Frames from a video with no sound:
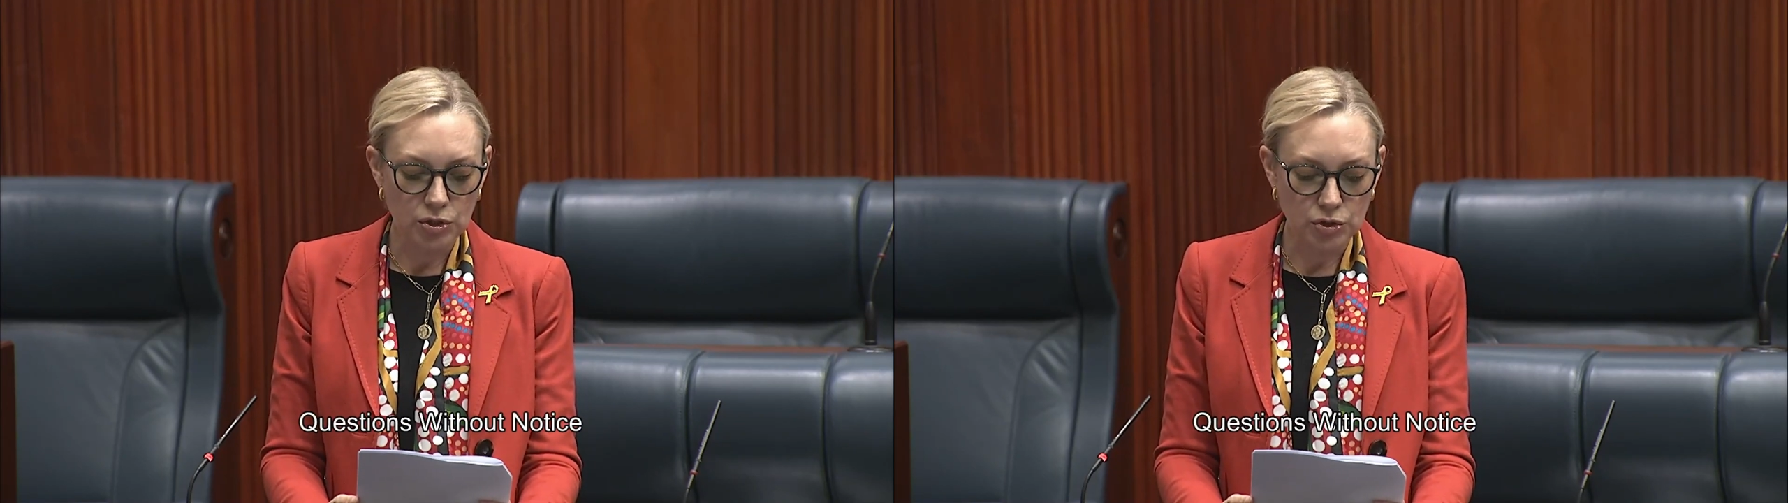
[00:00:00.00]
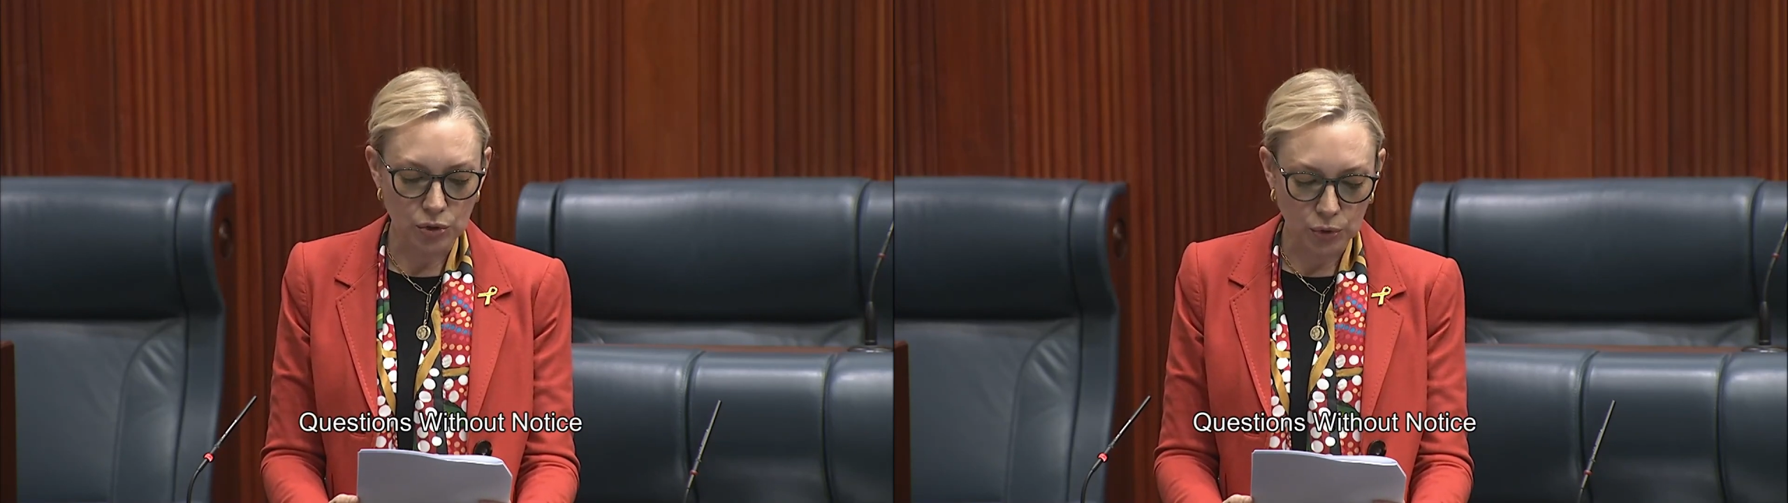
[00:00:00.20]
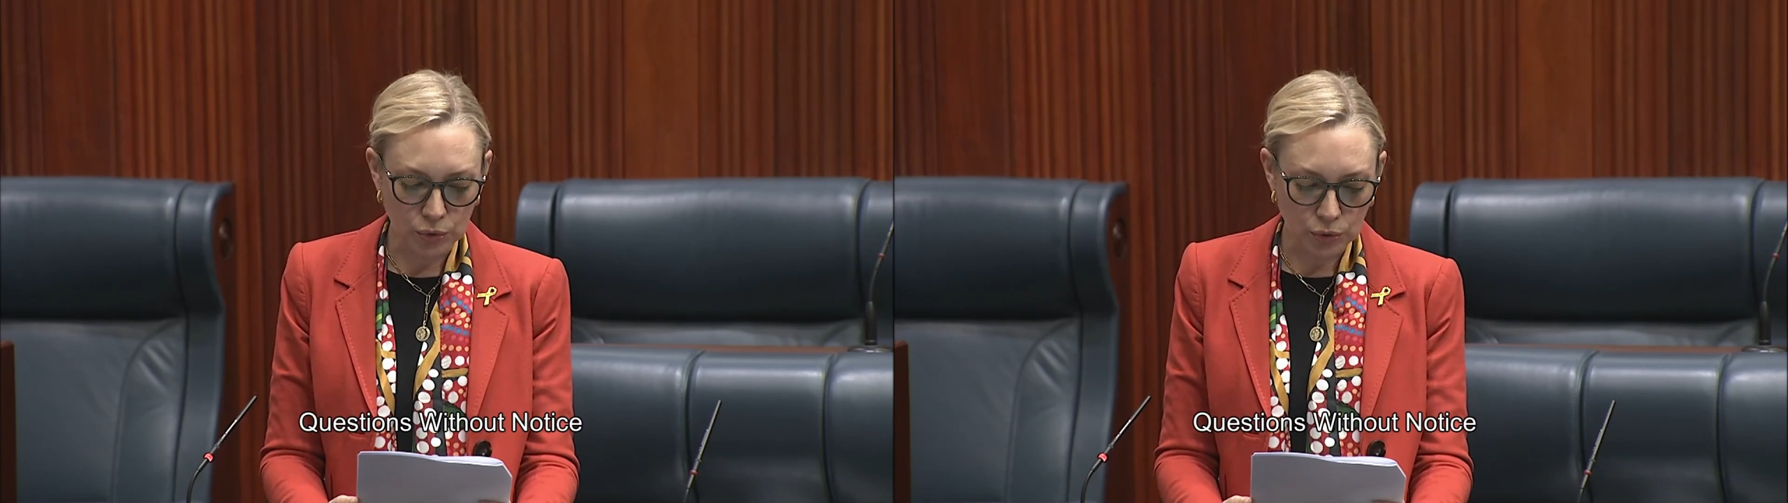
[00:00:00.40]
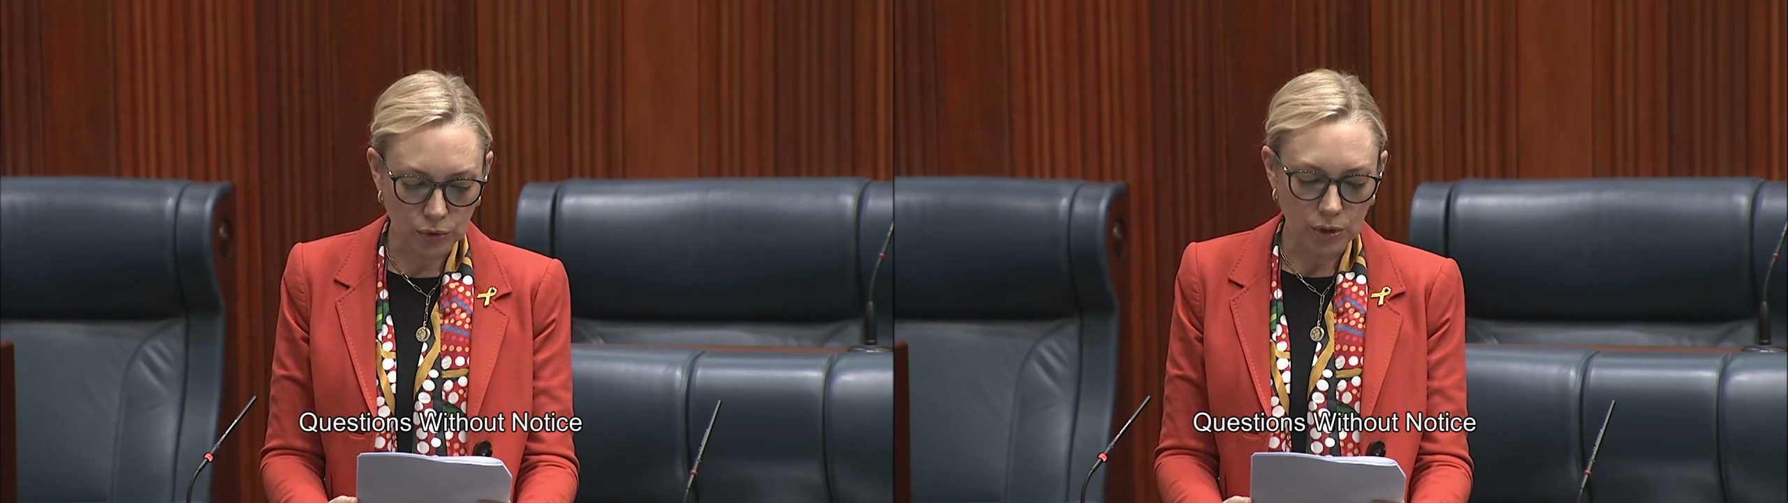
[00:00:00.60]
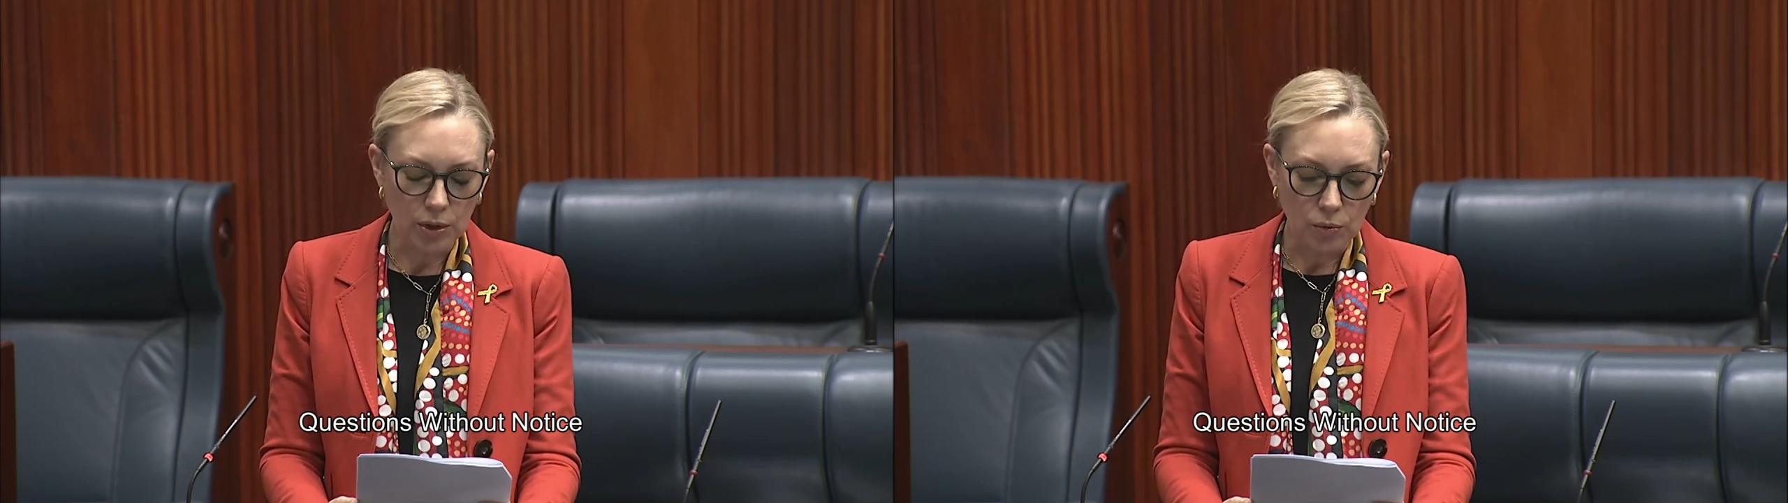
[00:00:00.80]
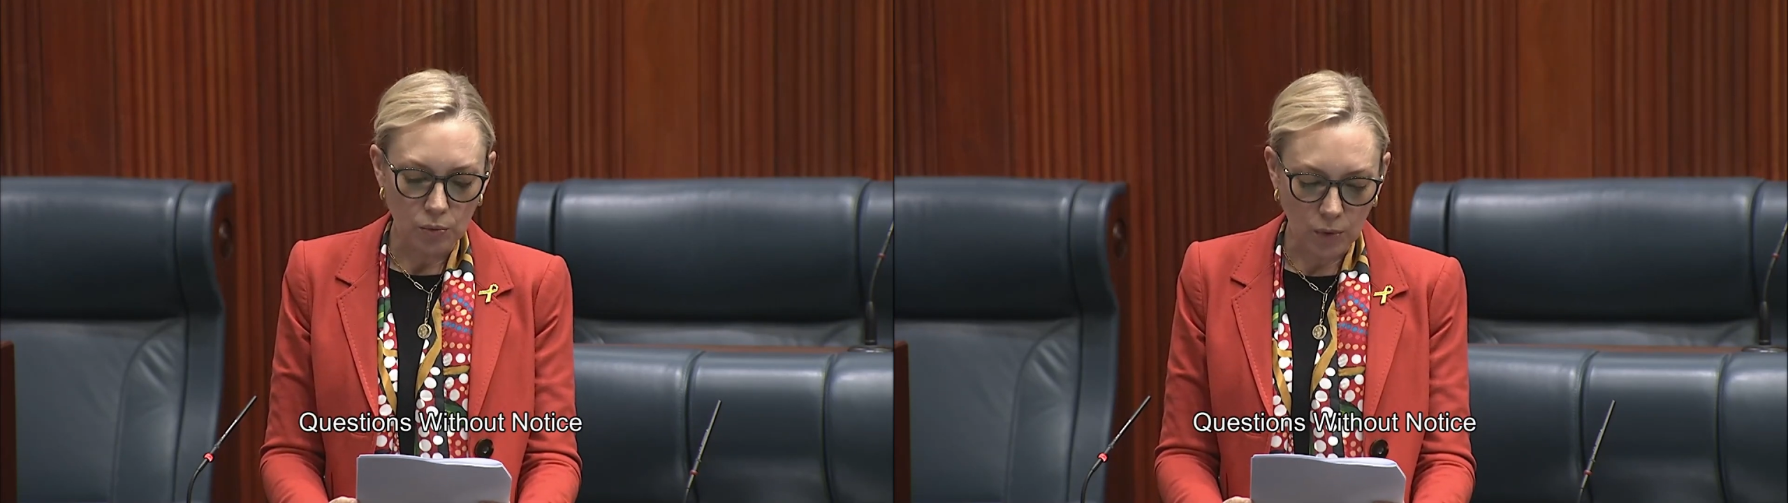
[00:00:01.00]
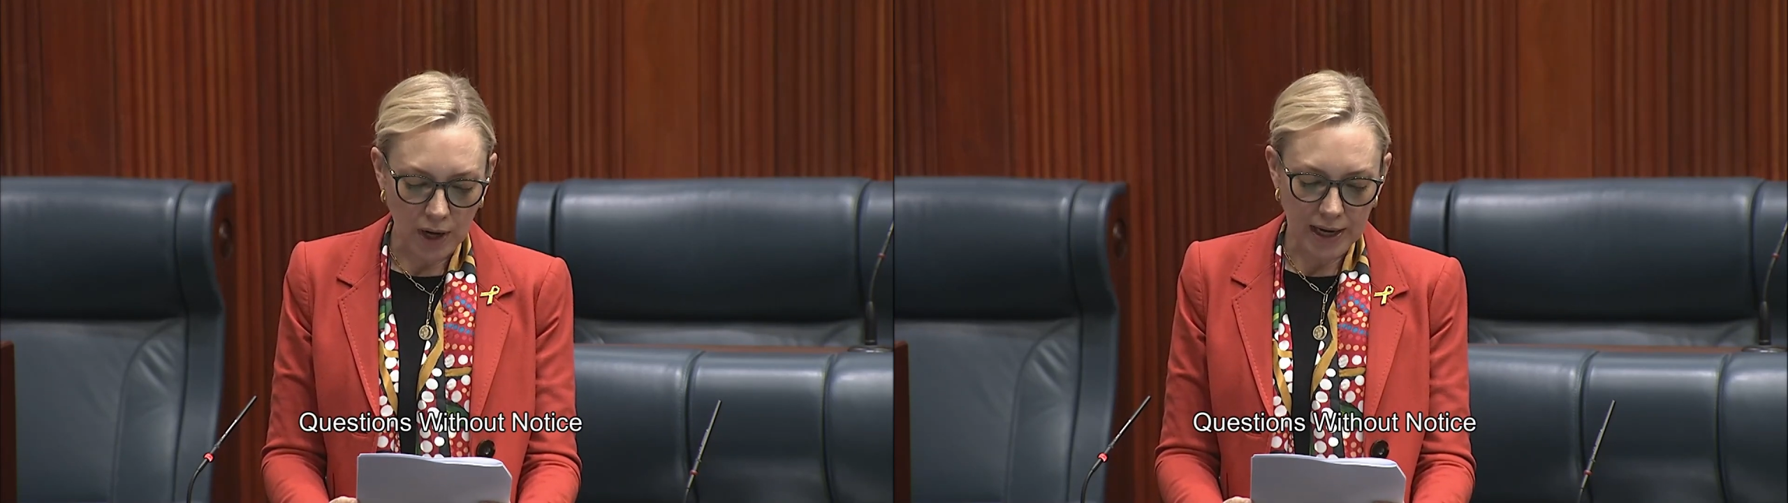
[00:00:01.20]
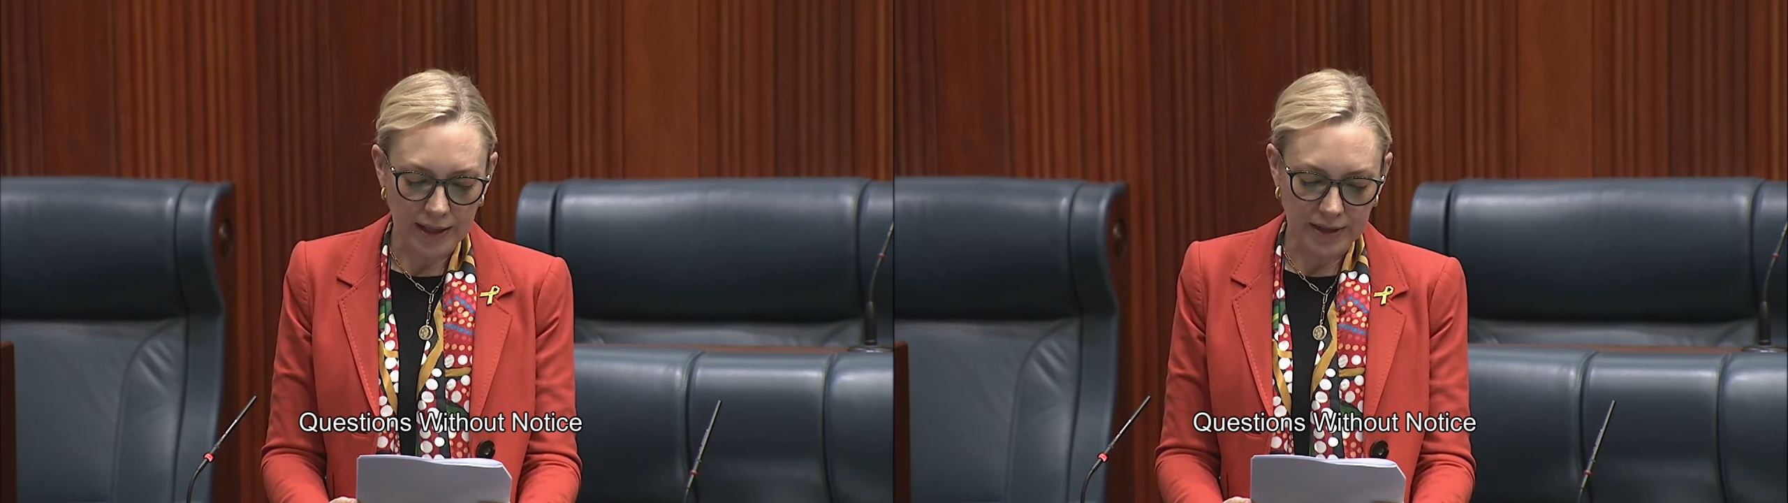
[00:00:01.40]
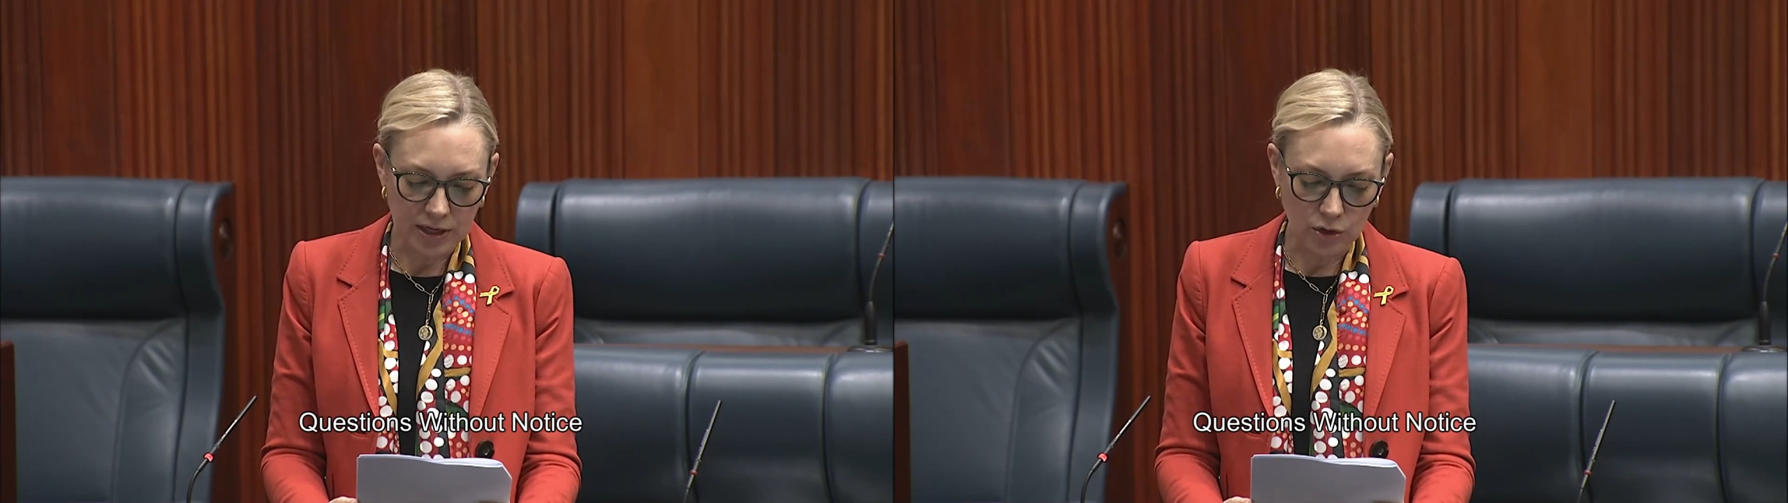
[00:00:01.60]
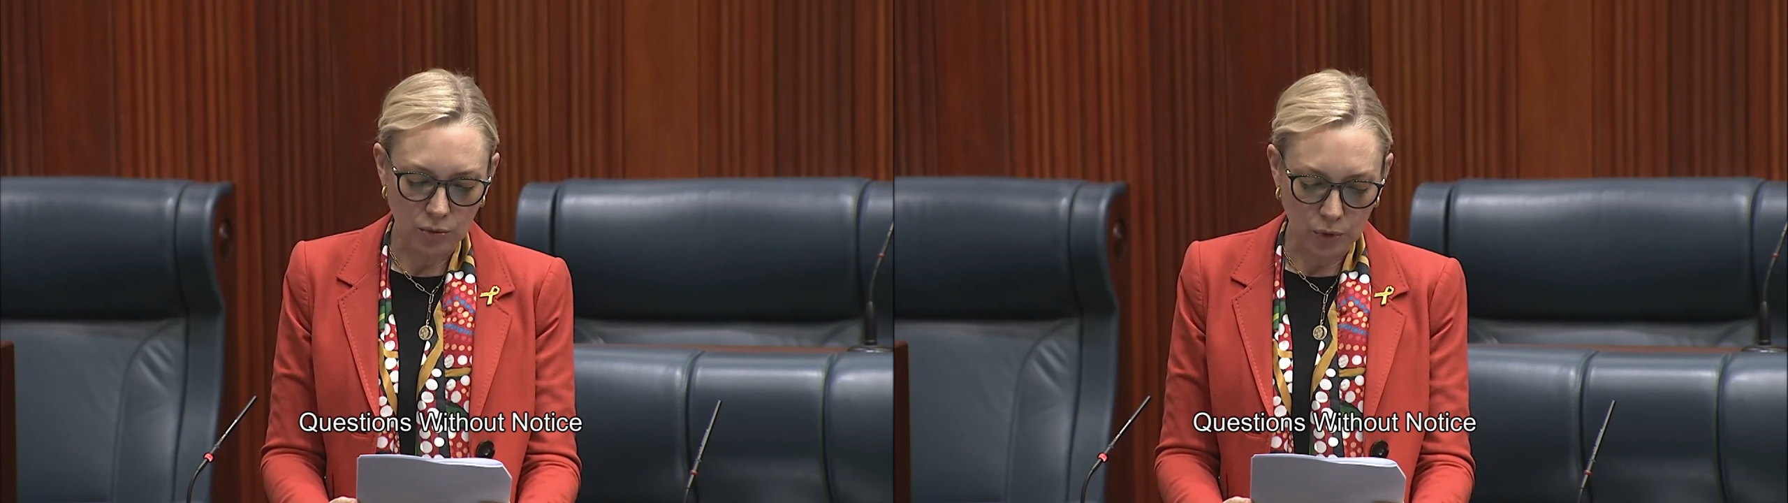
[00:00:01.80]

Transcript: Two, why are there no